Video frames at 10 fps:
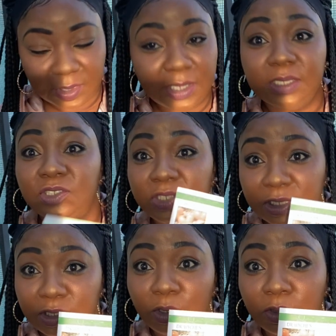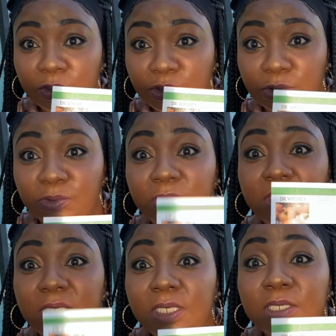she told the truth.
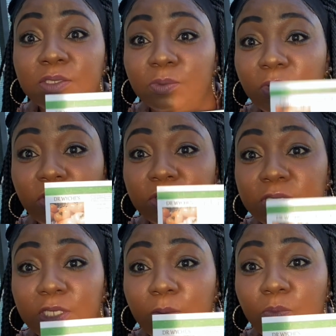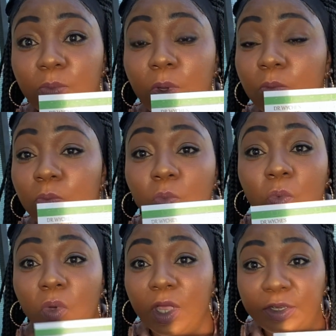These were some
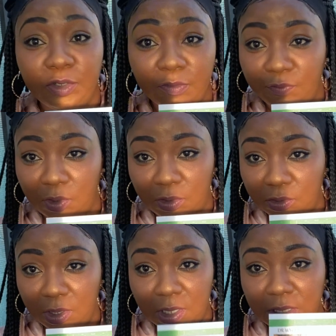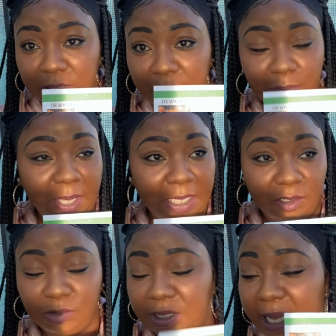wonderful
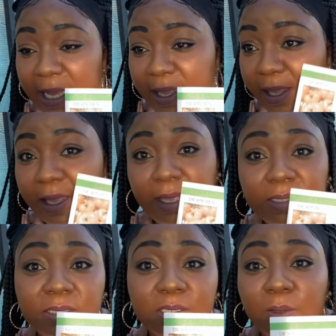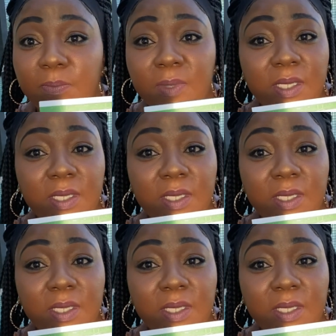tomatoes. I had some